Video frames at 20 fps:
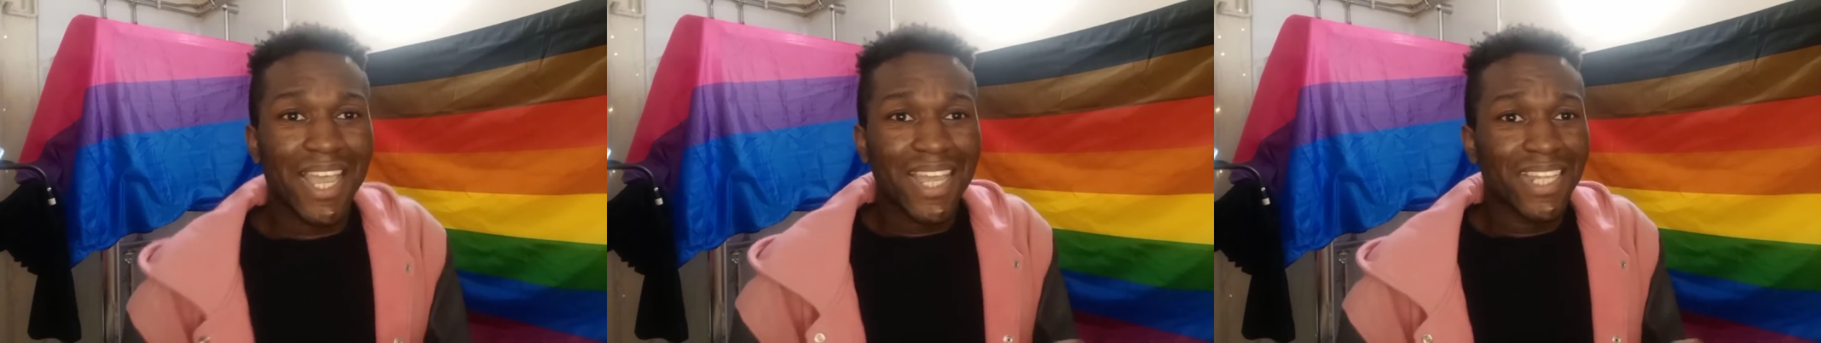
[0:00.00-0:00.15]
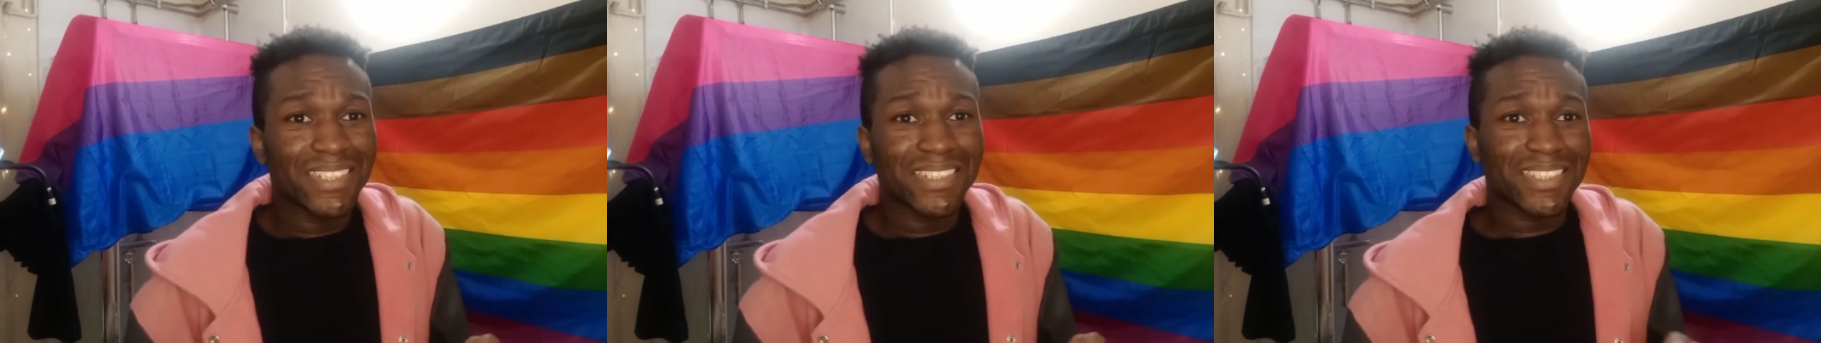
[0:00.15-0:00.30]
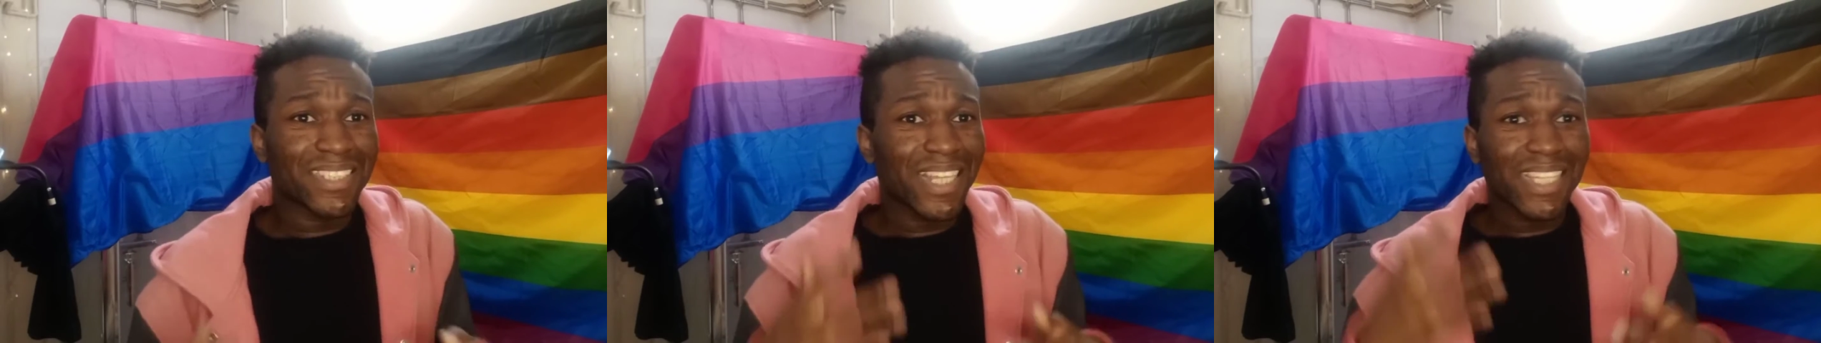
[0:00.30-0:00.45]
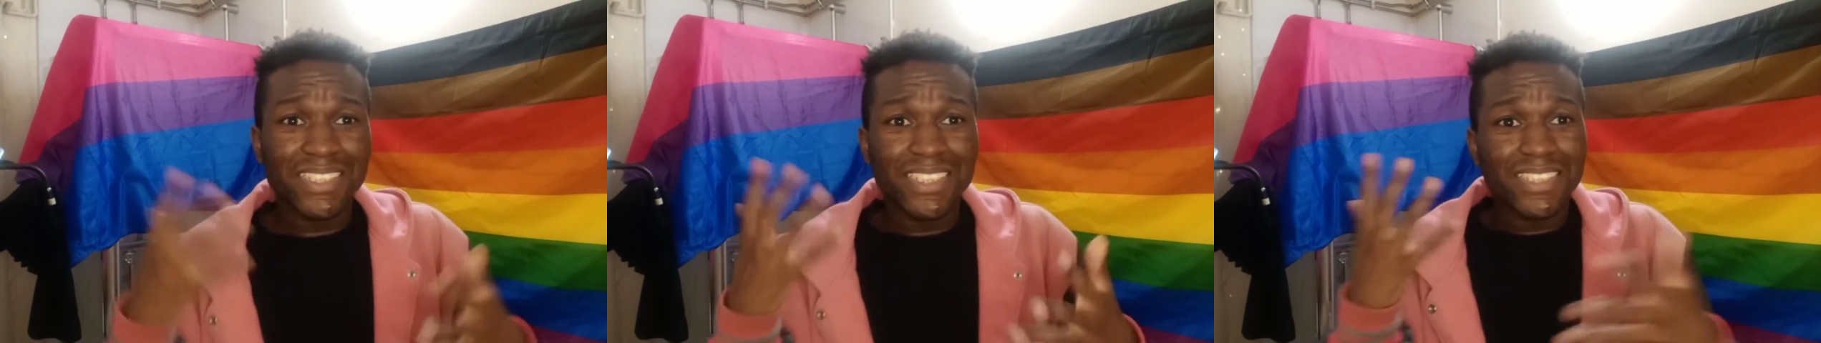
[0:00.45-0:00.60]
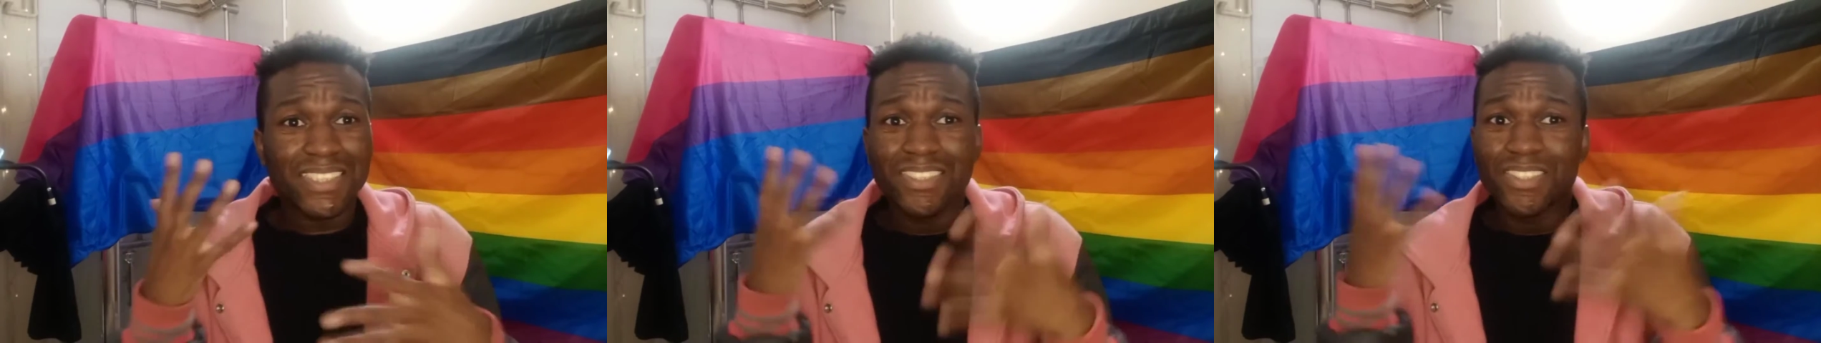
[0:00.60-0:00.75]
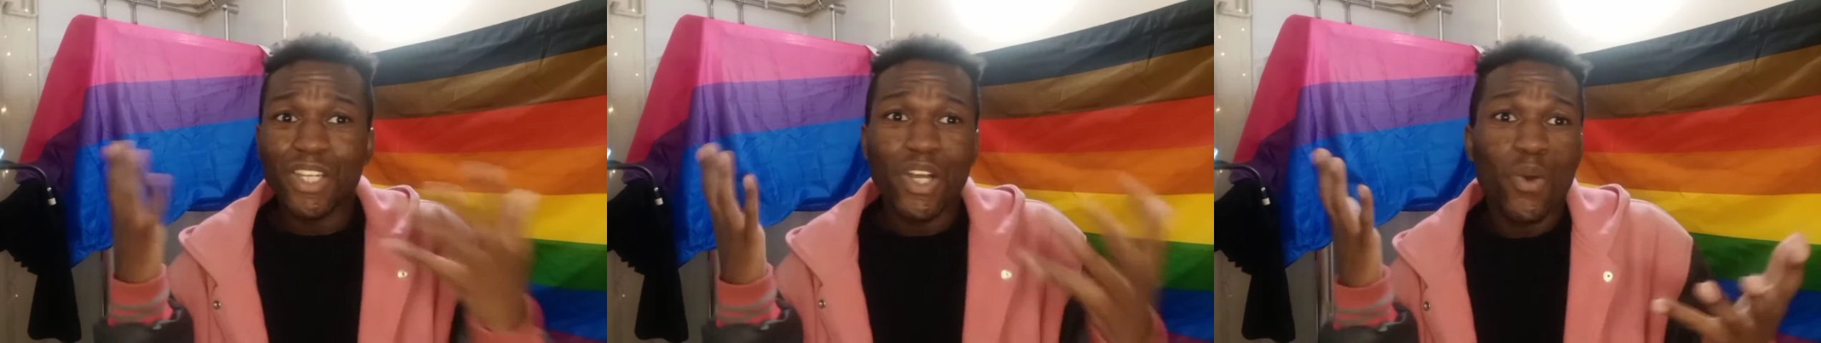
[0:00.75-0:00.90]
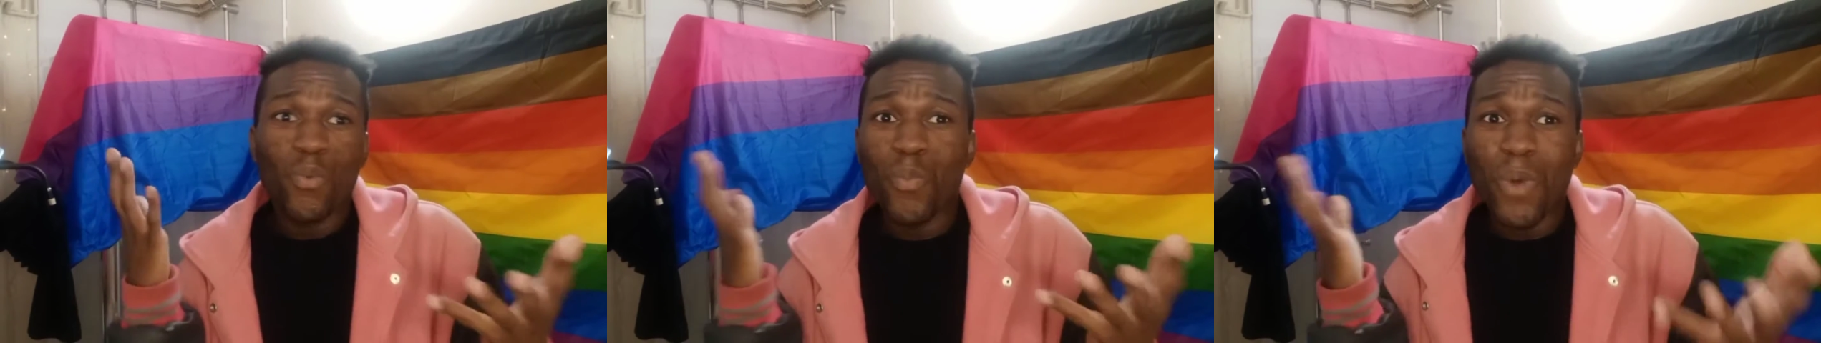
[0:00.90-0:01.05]
and that's just
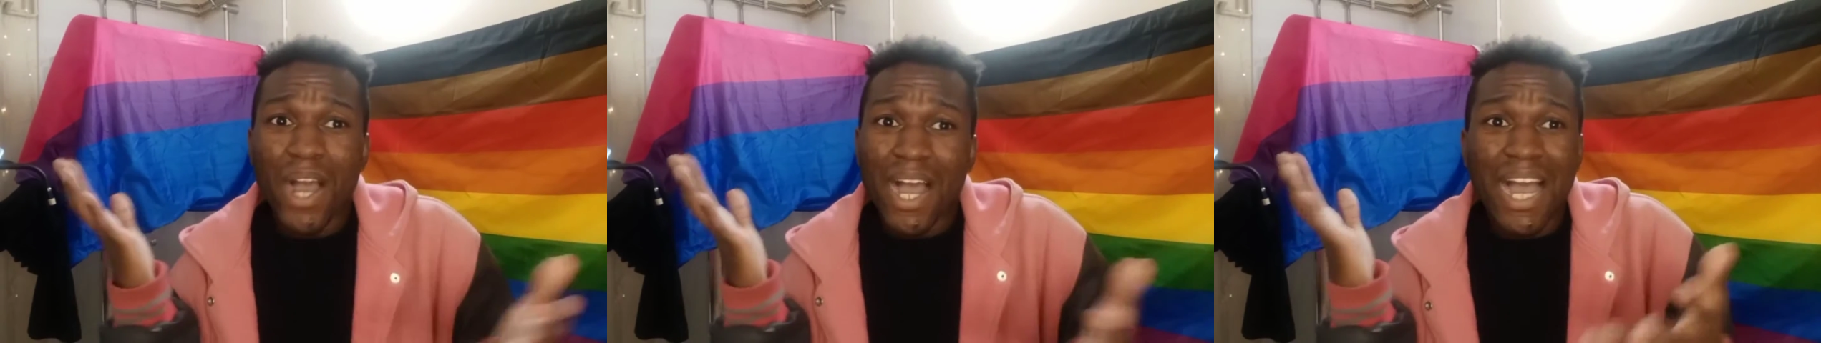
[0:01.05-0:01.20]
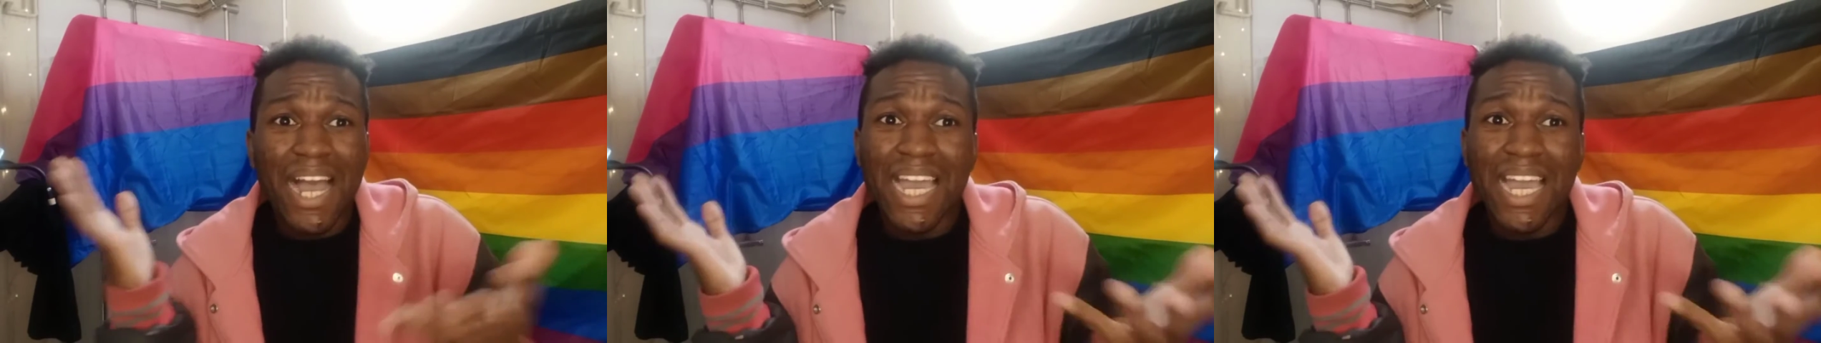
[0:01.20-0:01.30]
not what